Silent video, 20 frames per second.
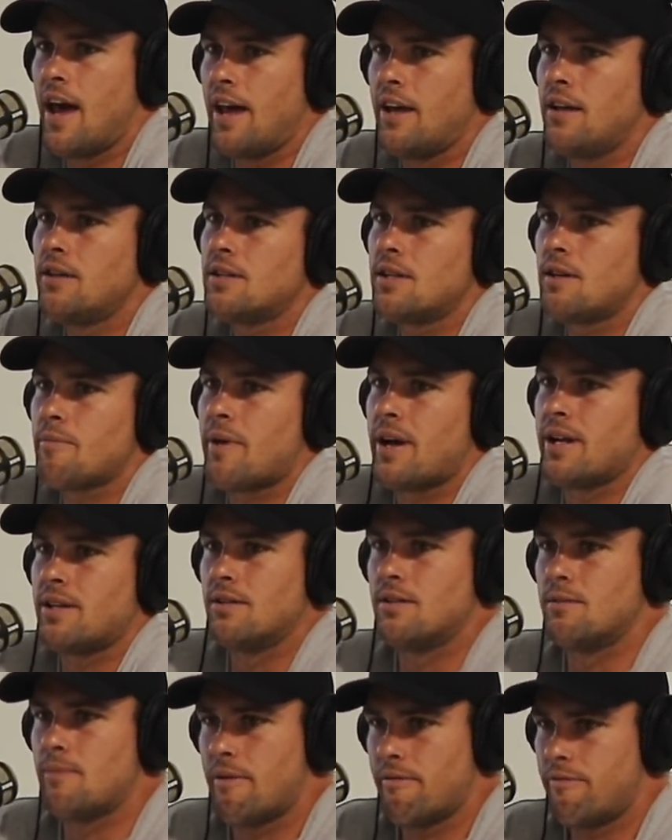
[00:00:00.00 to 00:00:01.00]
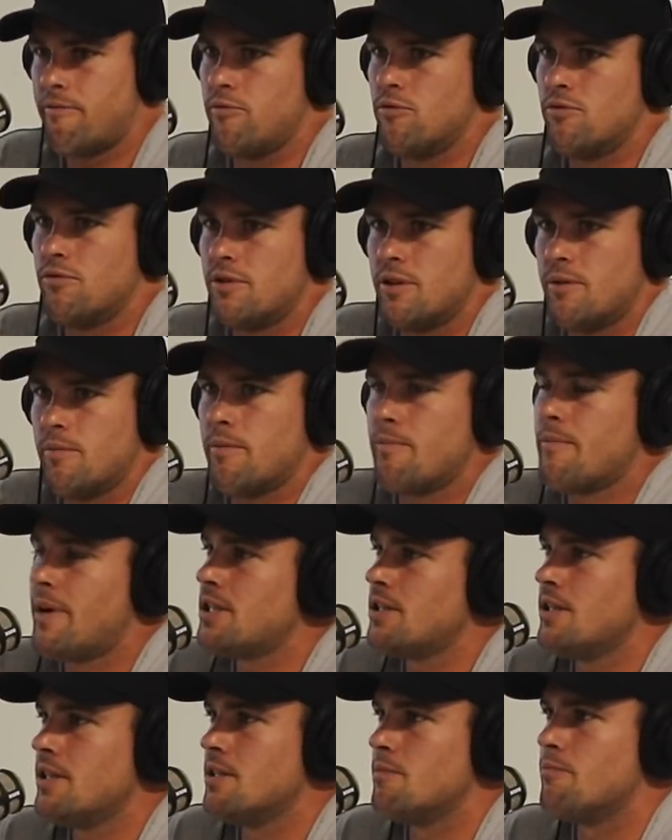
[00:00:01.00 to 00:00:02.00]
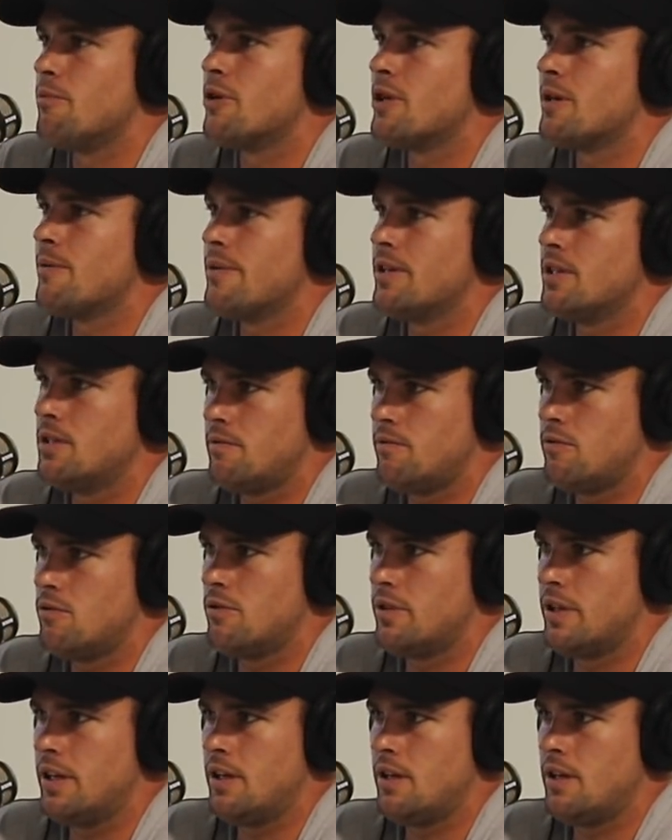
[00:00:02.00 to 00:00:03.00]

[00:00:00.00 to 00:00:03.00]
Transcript: He's going to play till he's about 40. But imagine his body when he's 40.